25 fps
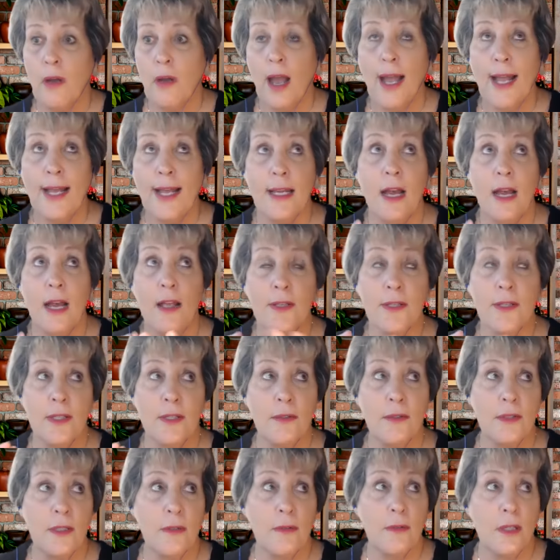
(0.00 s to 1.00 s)
I
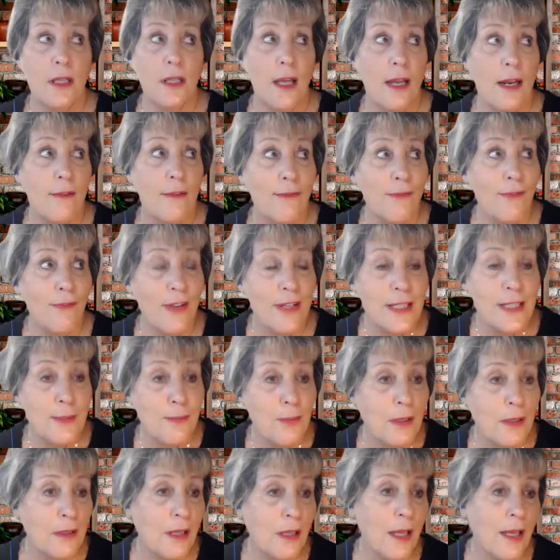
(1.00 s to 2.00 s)
also do a lot of
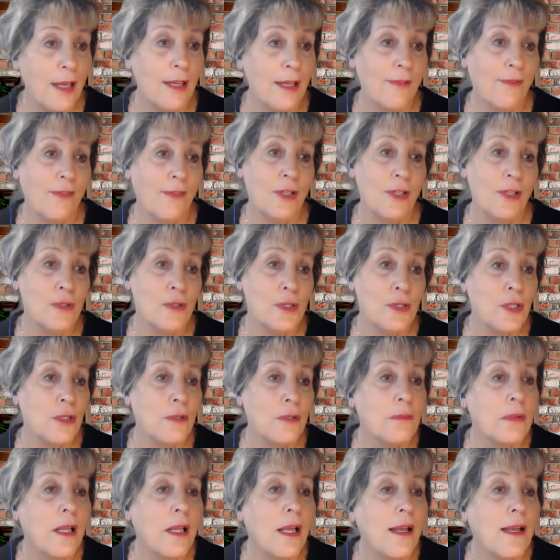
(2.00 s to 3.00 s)
Facebook Live and
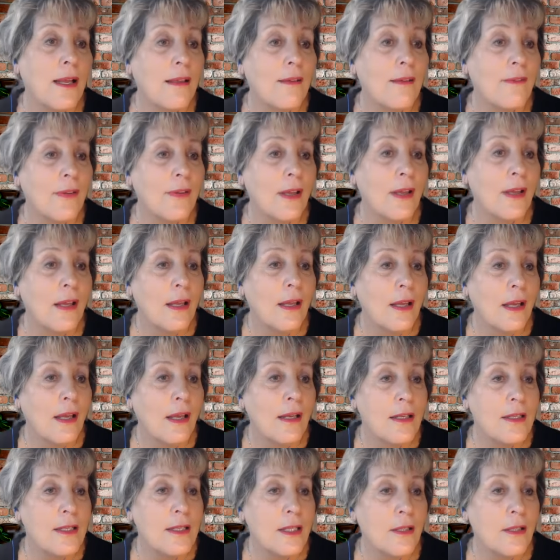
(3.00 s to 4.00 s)
YouTube Live
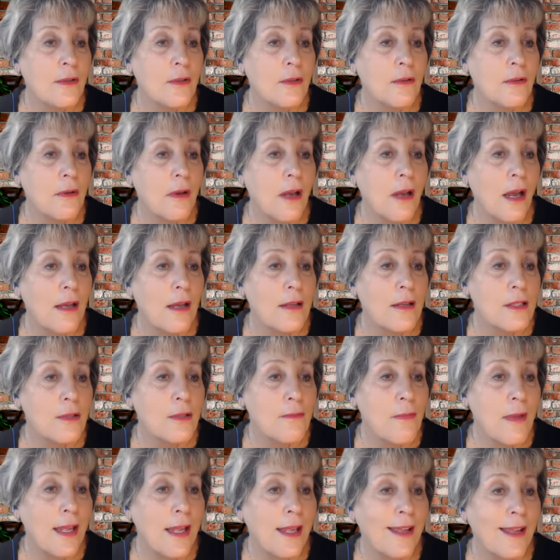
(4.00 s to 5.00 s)
to
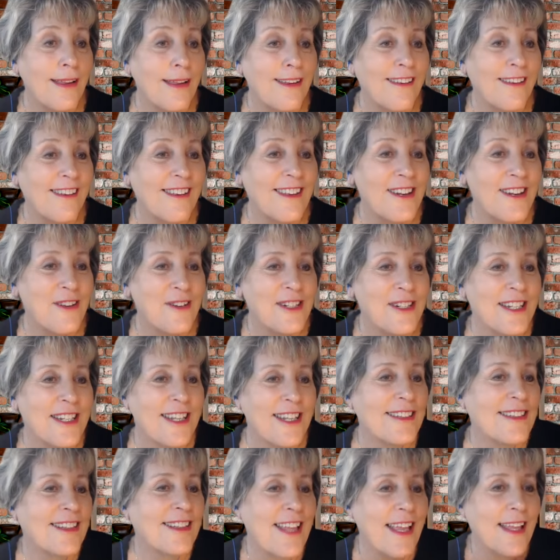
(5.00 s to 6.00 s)
make, to
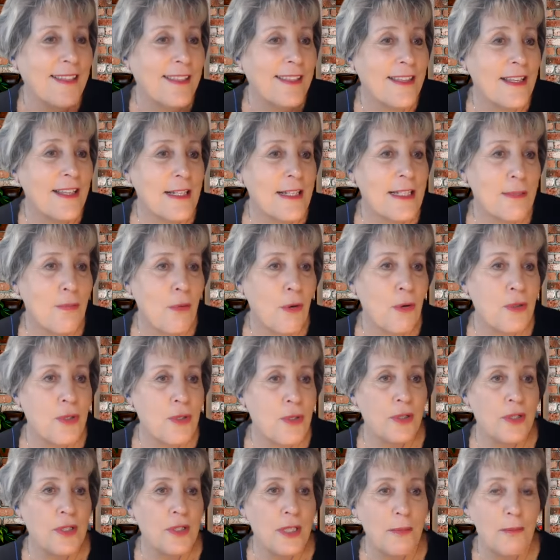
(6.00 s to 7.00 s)
get the
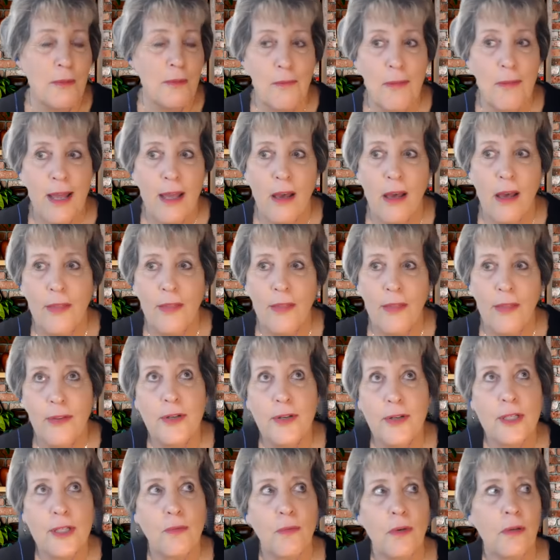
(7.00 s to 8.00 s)
exposure. Some of my
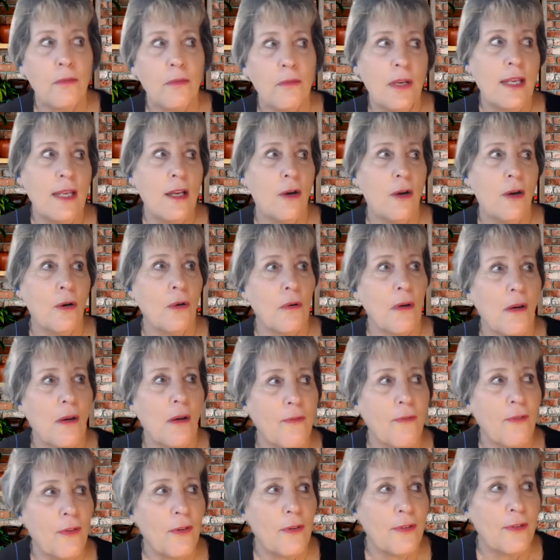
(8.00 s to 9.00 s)
authors, when we go
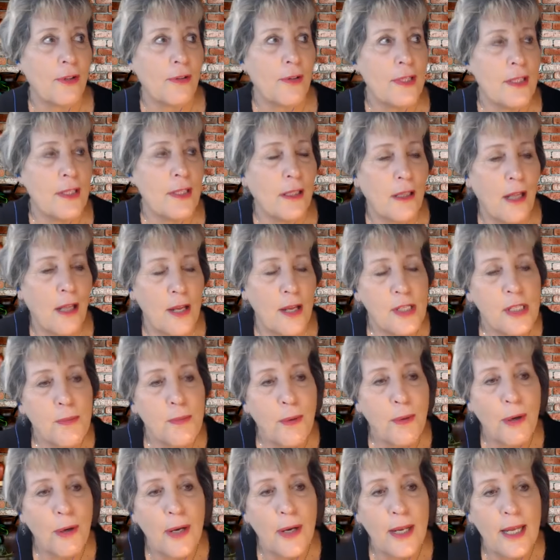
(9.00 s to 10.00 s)
for during the launch
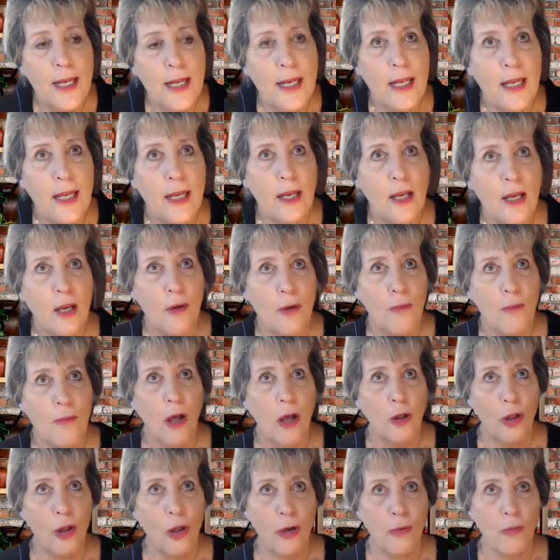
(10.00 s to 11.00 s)
period,
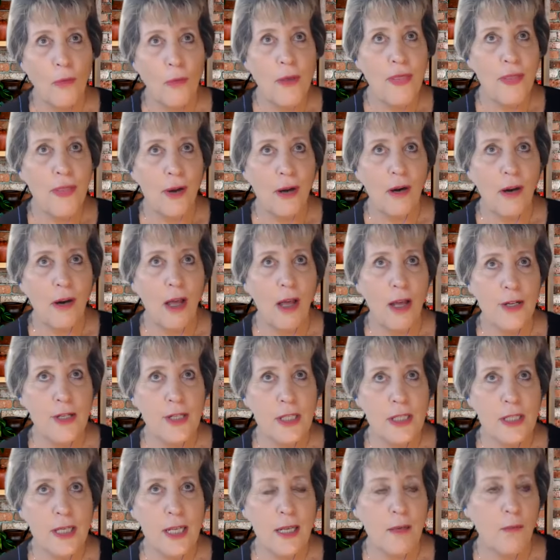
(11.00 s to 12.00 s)
along with their
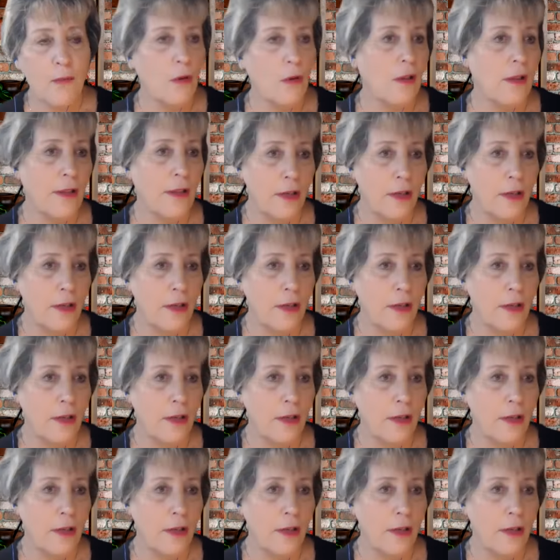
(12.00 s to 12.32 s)
launch team, will